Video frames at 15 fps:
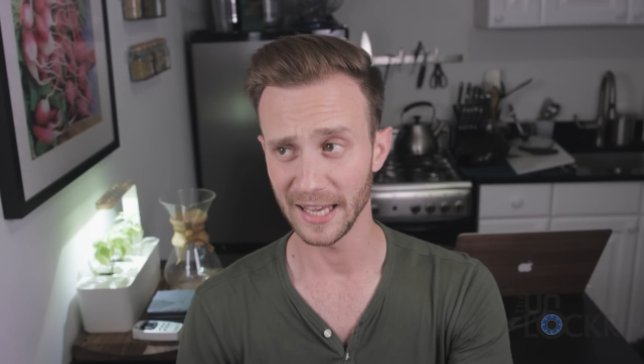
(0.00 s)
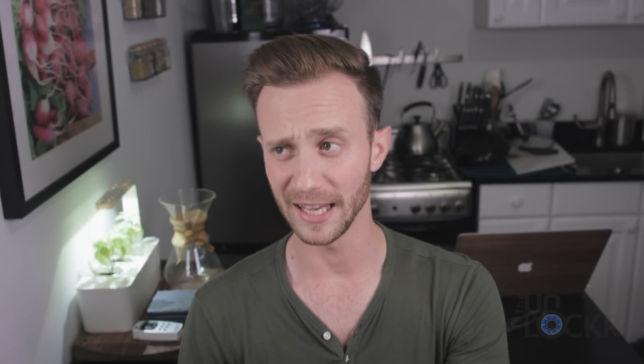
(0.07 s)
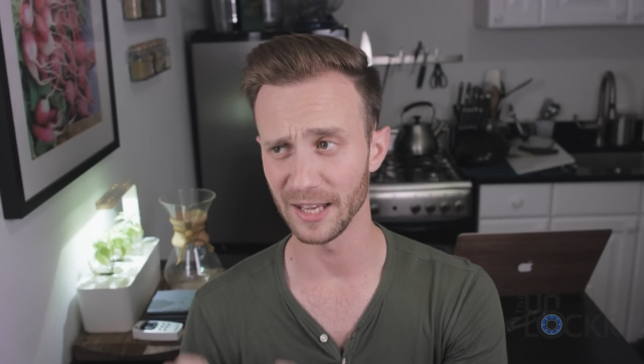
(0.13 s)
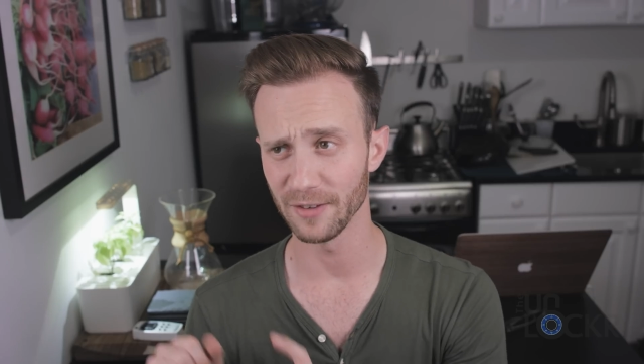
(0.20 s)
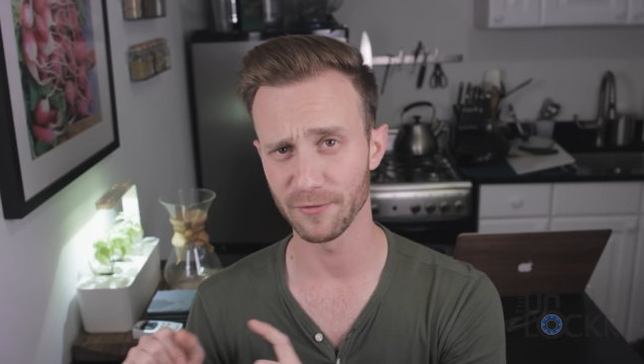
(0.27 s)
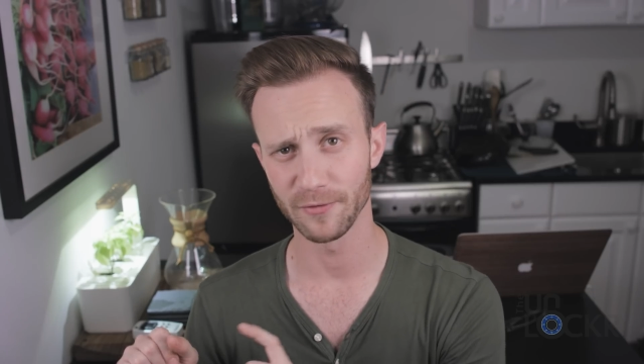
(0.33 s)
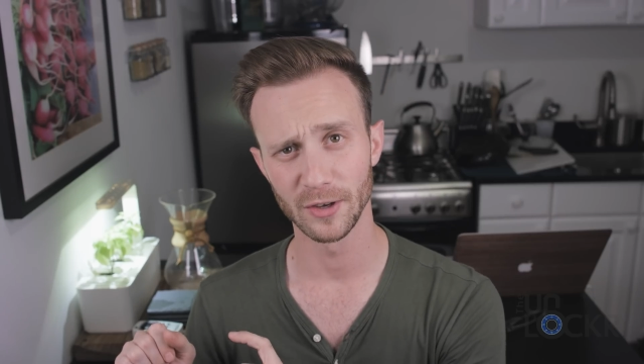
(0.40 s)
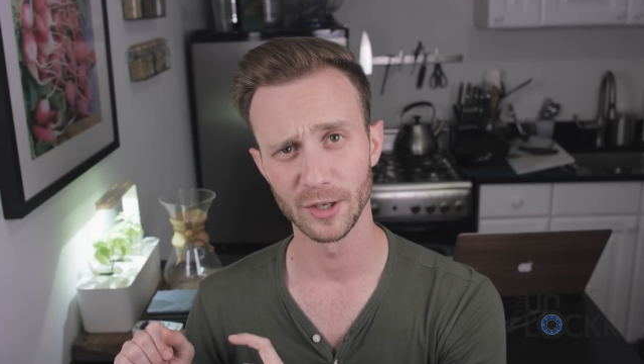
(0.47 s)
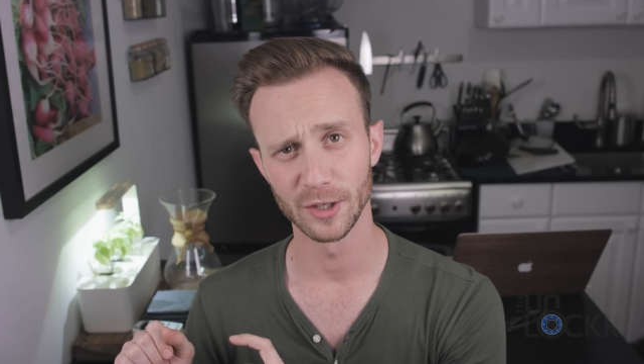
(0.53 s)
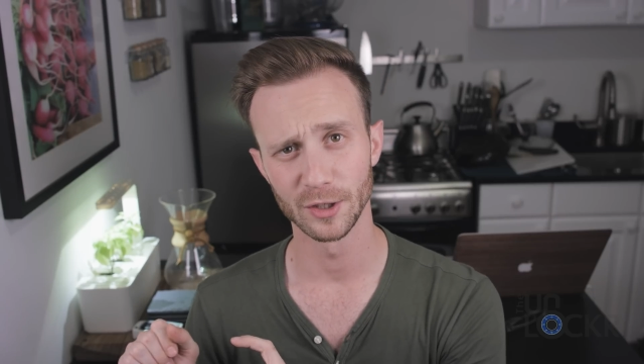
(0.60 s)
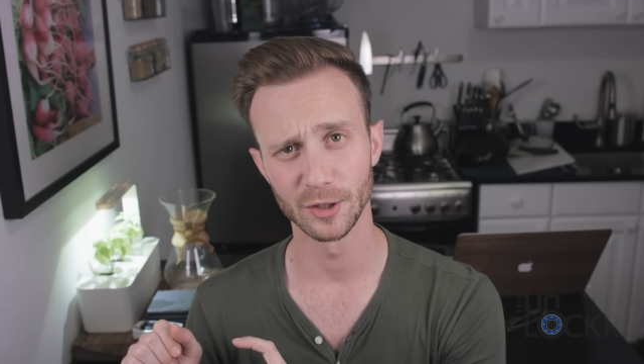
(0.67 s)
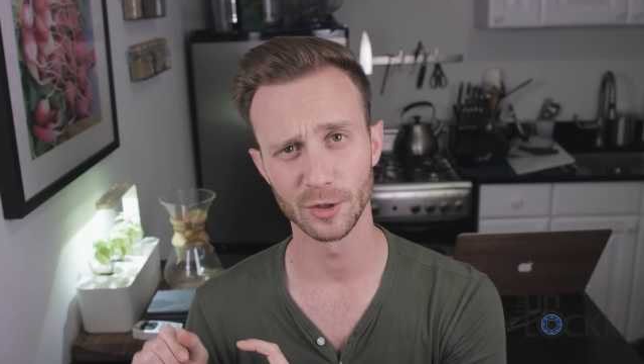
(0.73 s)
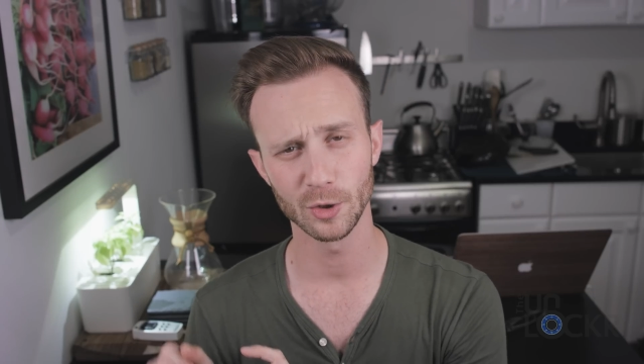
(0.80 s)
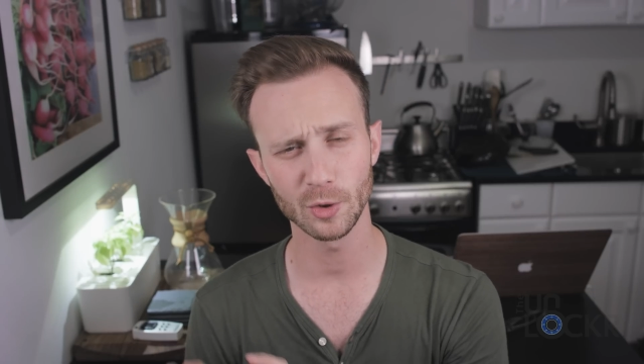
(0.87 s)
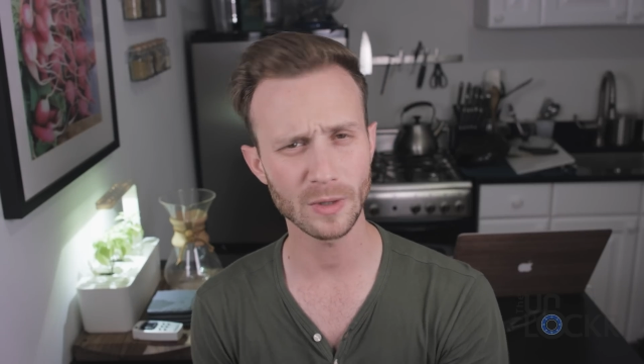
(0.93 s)
if
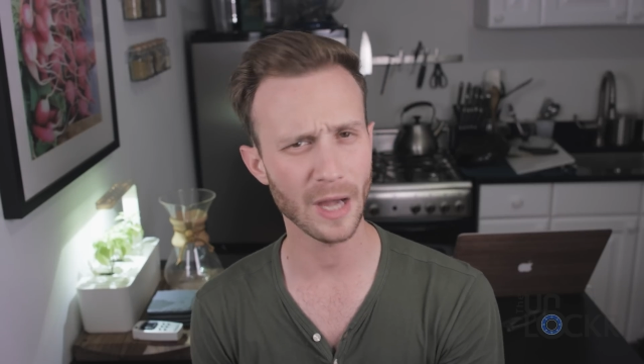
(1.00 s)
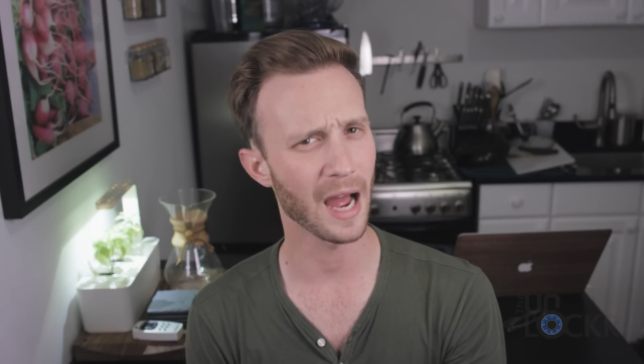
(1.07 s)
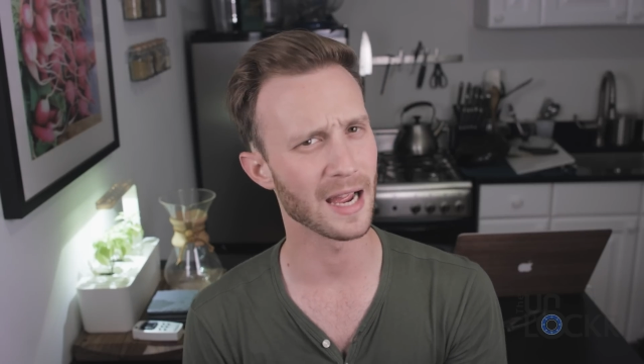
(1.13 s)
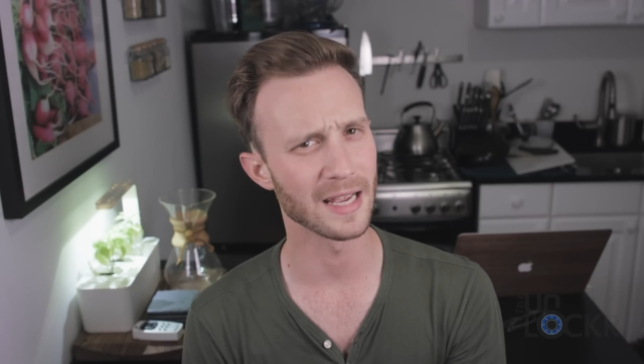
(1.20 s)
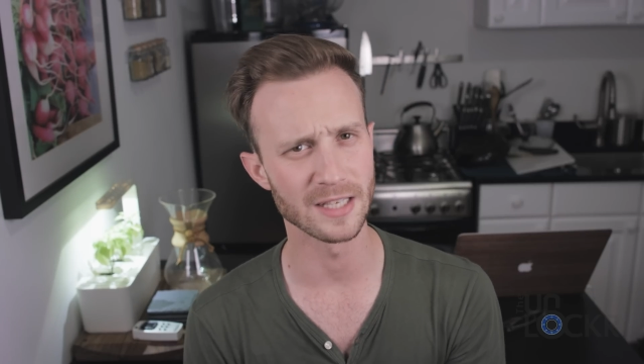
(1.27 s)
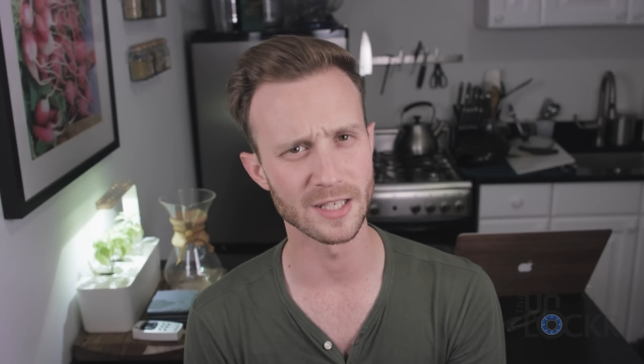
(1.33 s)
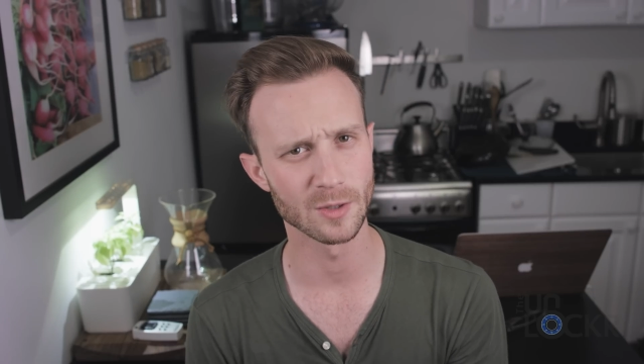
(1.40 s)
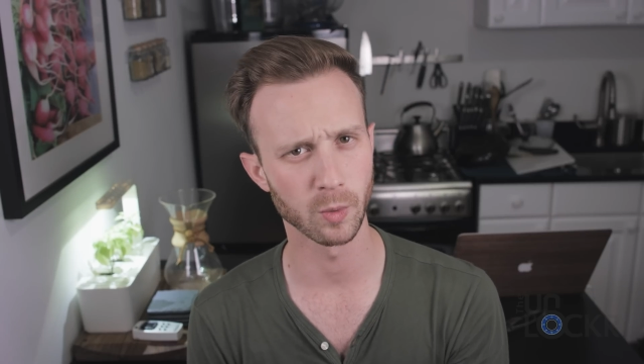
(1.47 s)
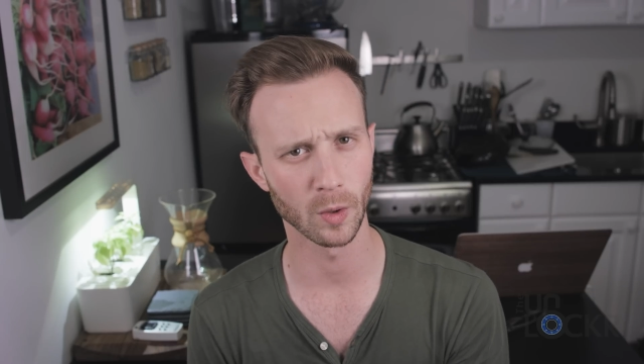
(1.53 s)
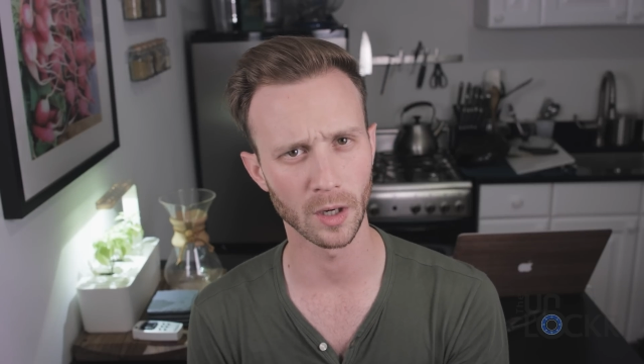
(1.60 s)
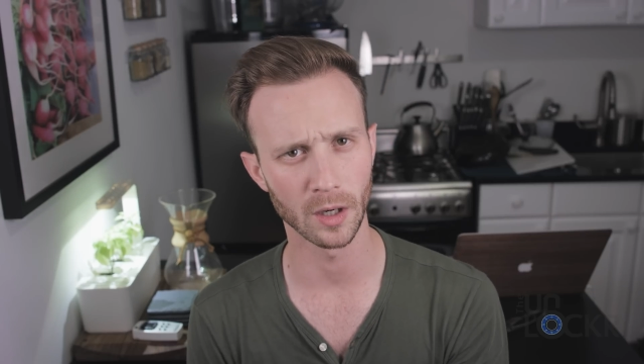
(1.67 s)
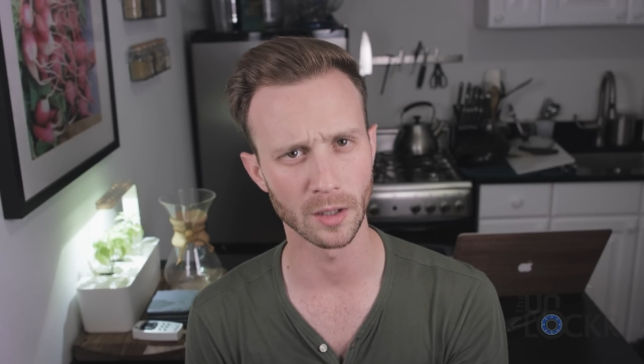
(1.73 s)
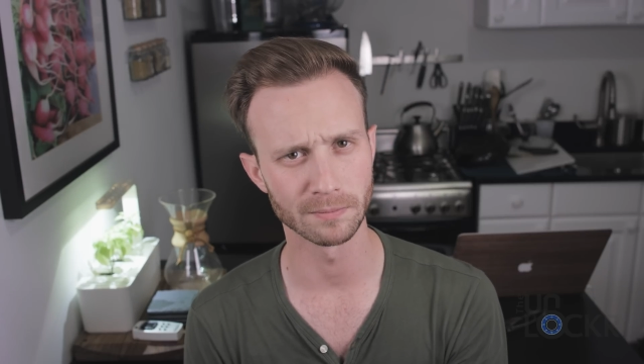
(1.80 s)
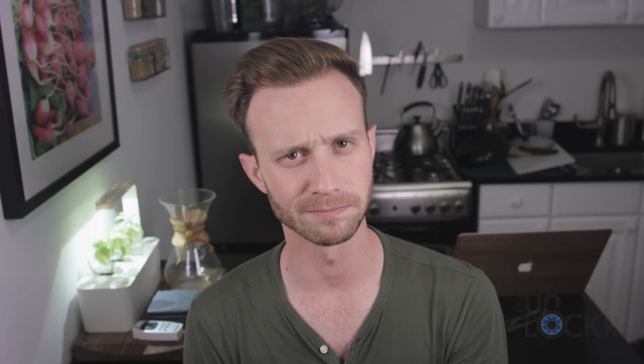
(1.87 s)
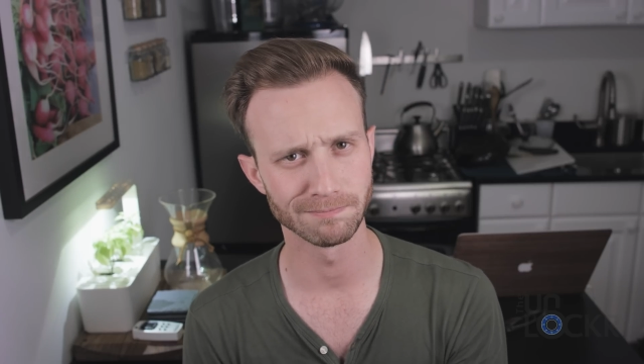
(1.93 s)
you guys
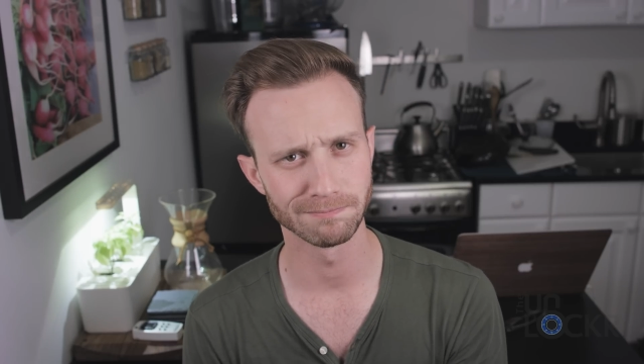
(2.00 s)
were